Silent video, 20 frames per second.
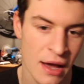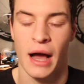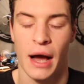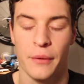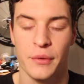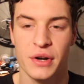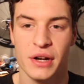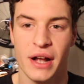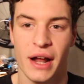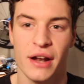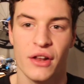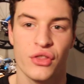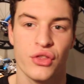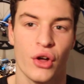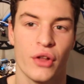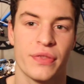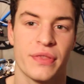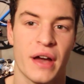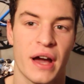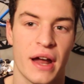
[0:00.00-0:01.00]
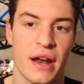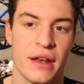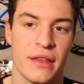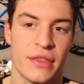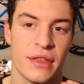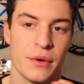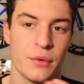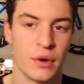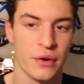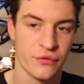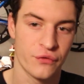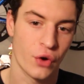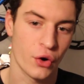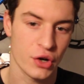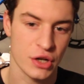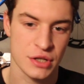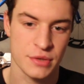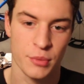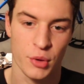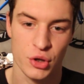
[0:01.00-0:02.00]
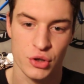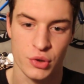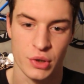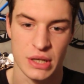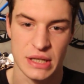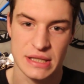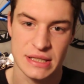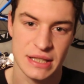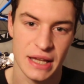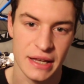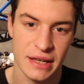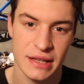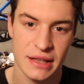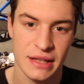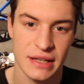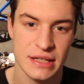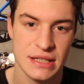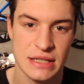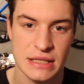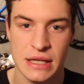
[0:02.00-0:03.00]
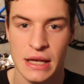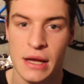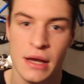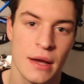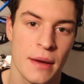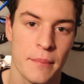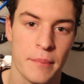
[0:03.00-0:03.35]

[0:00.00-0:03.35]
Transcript: I would have kind of thought that they would focus more towards cyclists,